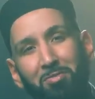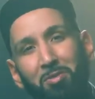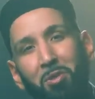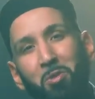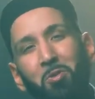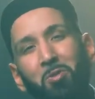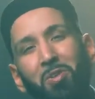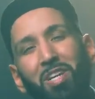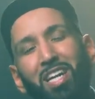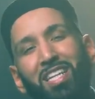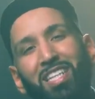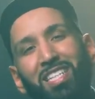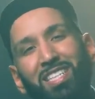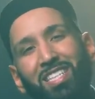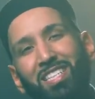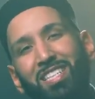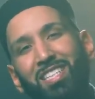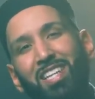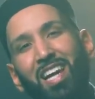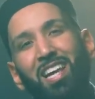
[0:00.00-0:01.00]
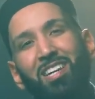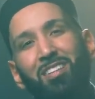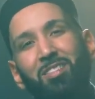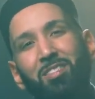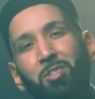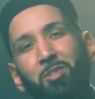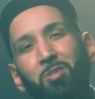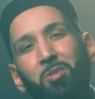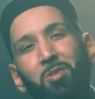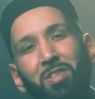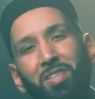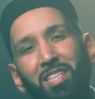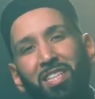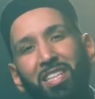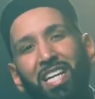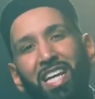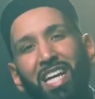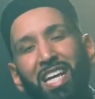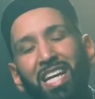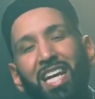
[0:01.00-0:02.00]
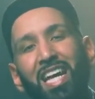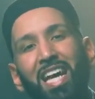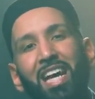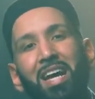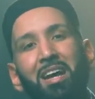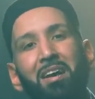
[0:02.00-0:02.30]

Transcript: food and his desires during the day.